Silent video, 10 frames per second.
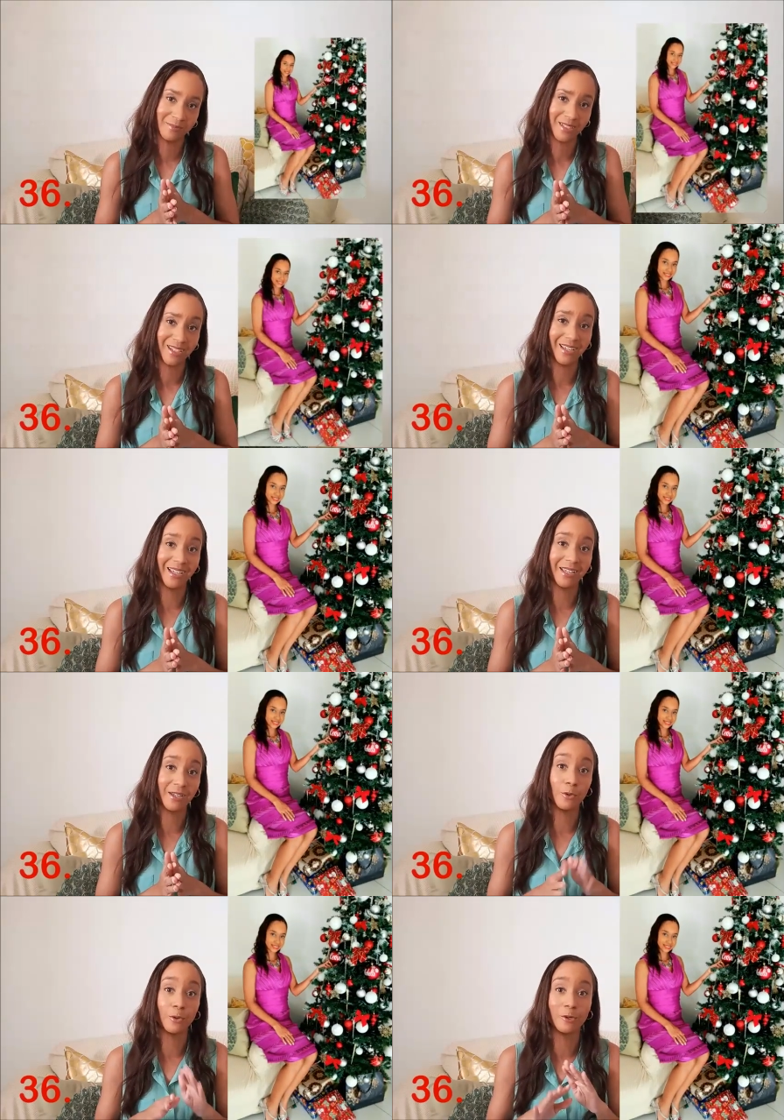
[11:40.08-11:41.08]
I
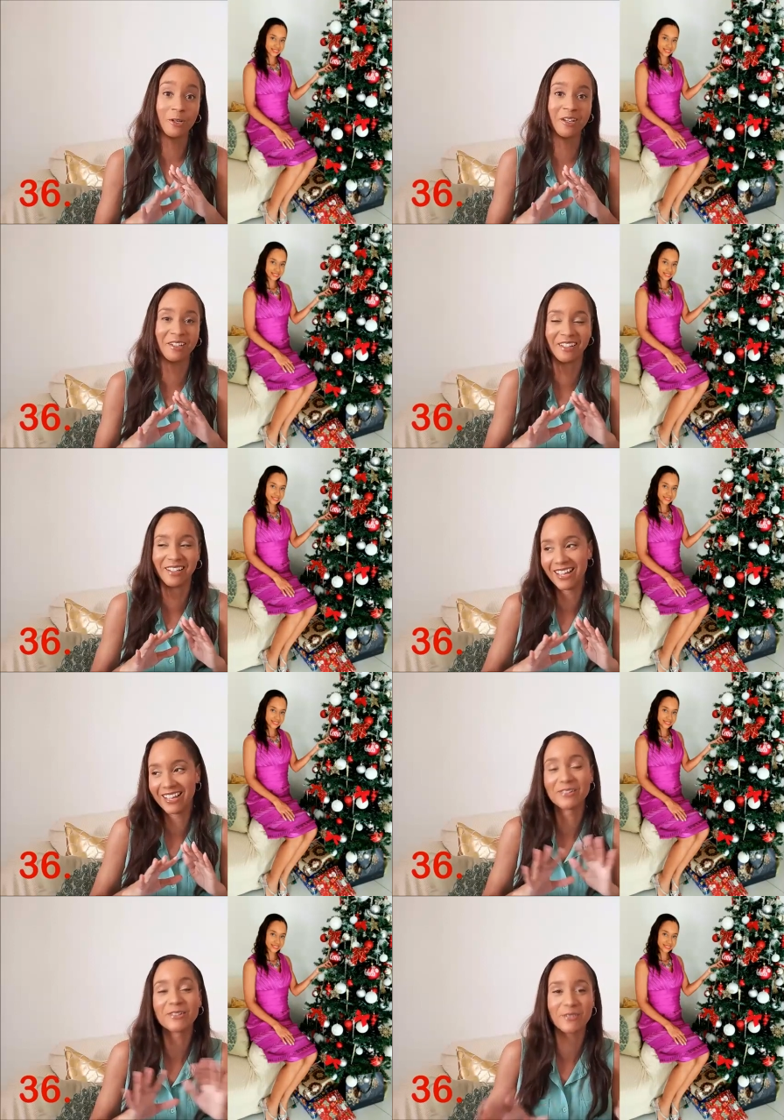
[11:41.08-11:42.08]
go, I
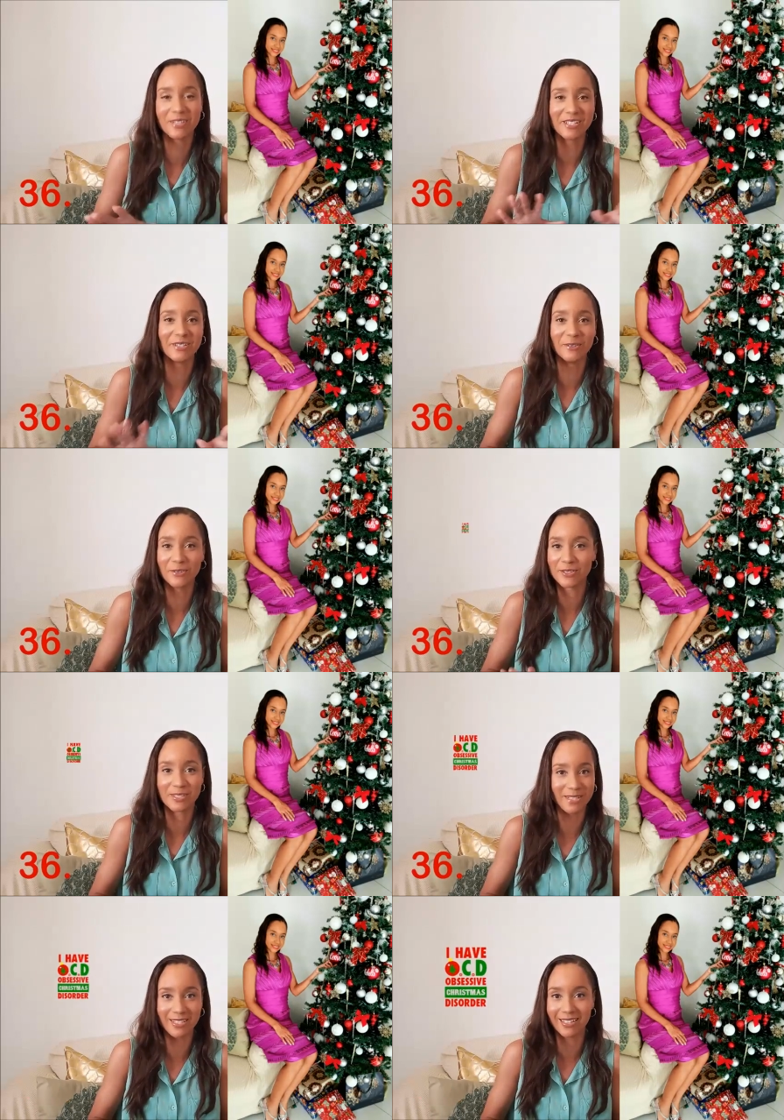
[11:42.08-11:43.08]
go crazy around Christmas.